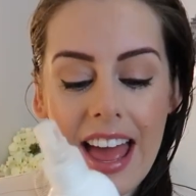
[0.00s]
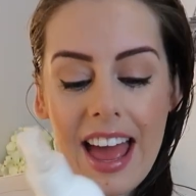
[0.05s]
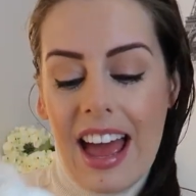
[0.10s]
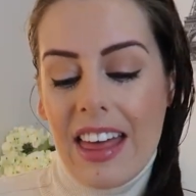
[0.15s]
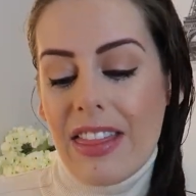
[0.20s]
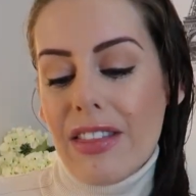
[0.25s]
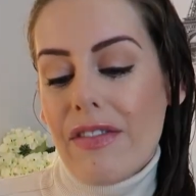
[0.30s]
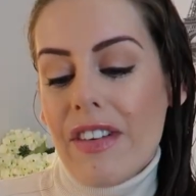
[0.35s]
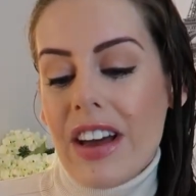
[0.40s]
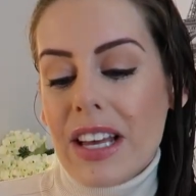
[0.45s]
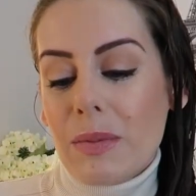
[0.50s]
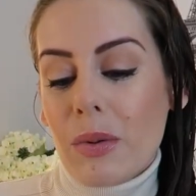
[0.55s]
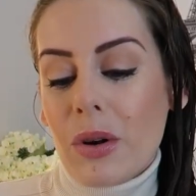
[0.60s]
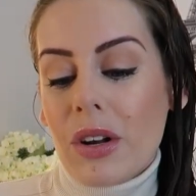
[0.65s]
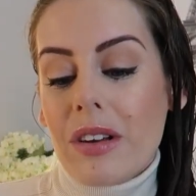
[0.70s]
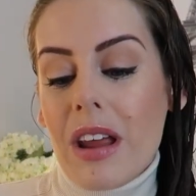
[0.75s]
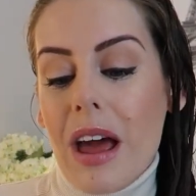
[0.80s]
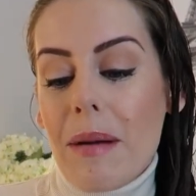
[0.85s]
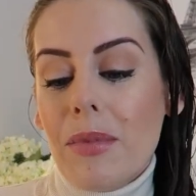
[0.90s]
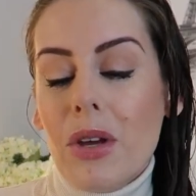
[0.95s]
And the first
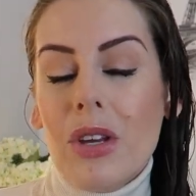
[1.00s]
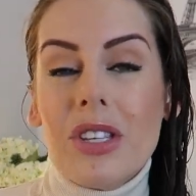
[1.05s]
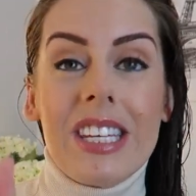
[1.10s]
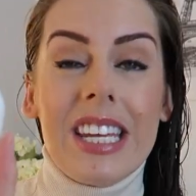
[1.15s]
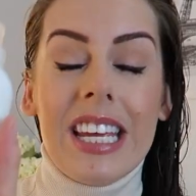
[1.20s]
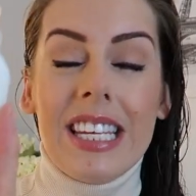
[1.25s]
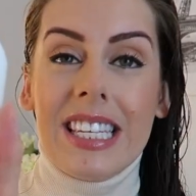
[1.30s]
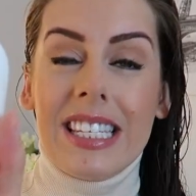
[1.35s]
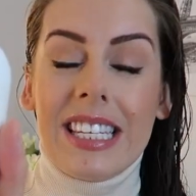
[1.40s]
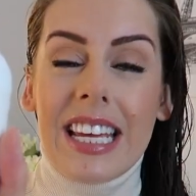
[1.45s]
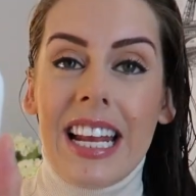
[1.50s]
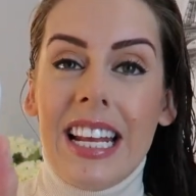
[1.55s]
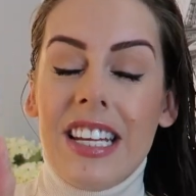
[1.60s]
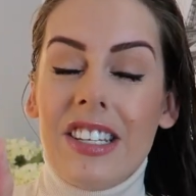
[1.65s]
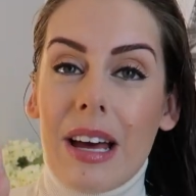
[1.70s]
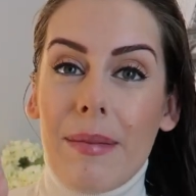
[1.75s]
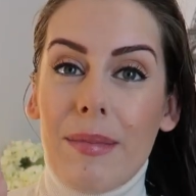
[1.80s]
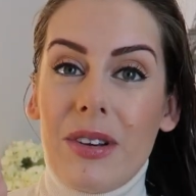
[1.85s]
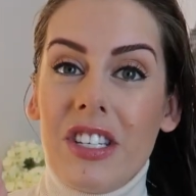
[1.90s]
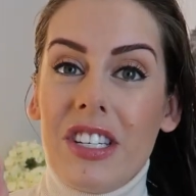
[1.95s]
product I'm using is the Daily
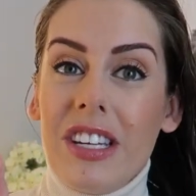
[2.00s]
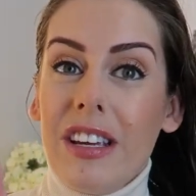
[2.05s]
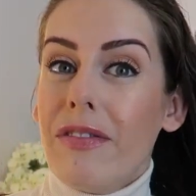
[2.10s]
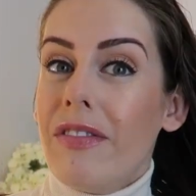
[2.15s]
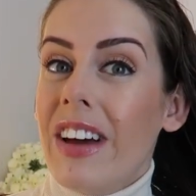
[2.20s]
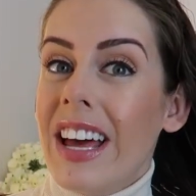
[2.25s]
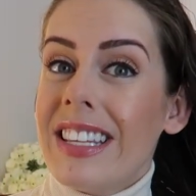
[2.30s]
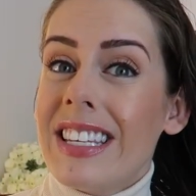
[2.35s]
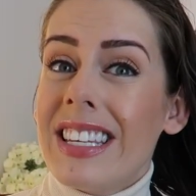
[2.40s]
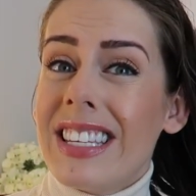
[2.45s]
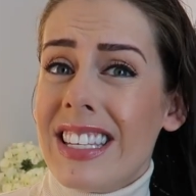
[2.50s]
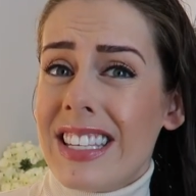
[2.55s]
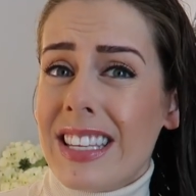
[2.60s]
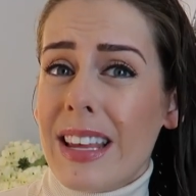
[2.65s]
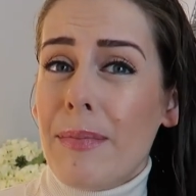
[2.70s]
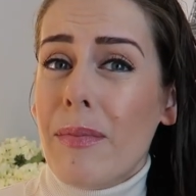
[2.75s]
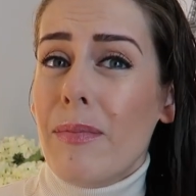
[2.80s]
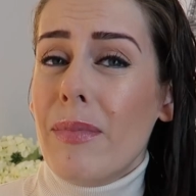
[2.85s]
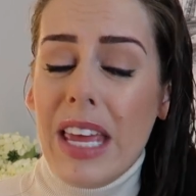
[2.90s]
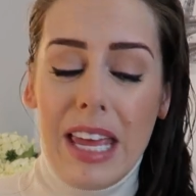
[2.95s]
Damage Defense. This is
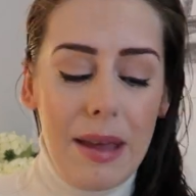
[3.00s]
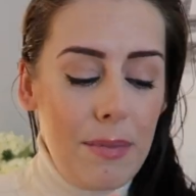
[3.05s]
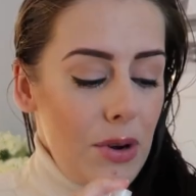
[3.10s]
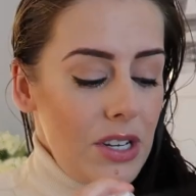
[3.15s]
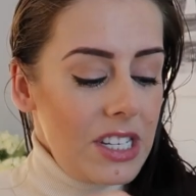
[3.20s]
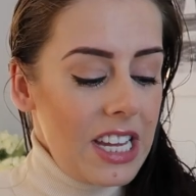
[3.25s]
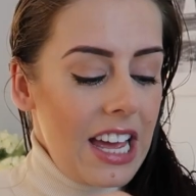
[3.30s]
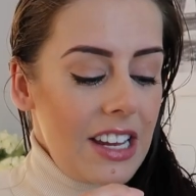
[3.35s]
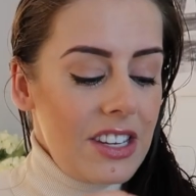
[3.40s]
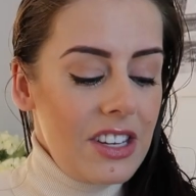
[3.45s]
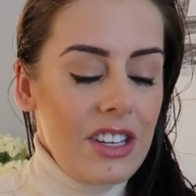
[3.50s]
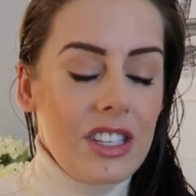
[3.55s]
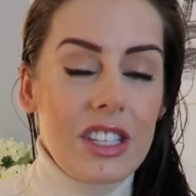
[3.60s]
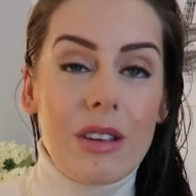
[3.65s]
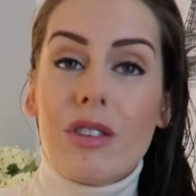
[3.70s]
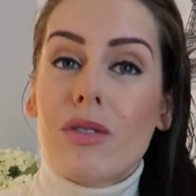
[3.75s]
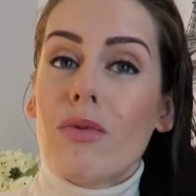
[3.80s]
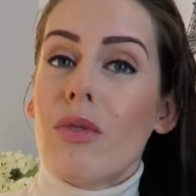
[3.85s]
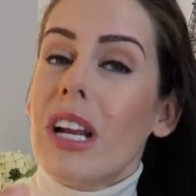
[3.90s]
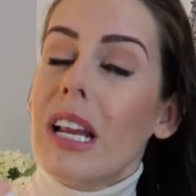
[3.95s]
a heat protectant,
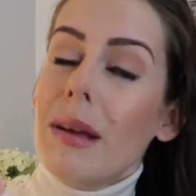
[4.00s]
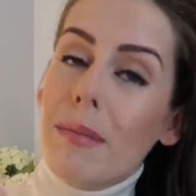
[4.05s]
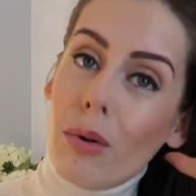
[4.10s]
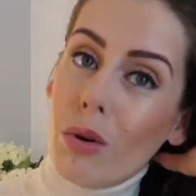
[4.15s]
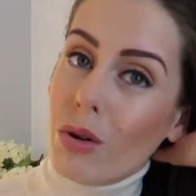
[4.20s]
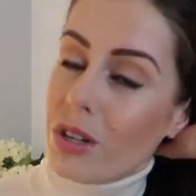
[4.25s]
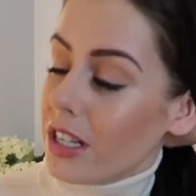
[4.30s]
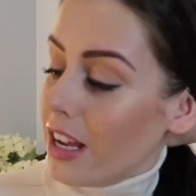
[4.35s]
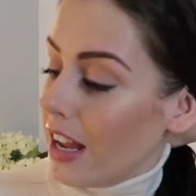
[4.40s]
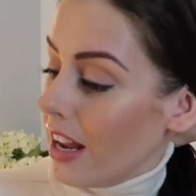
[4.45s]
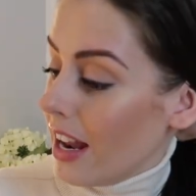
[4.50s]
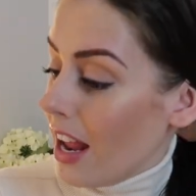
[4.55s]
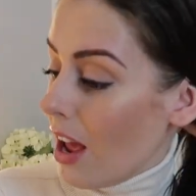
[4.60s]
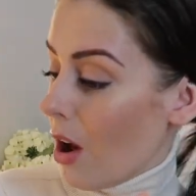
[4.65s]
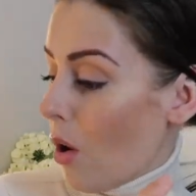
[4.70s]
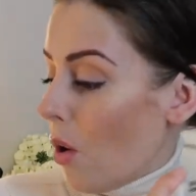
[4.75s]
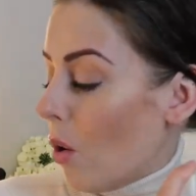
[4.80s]
so it's really important.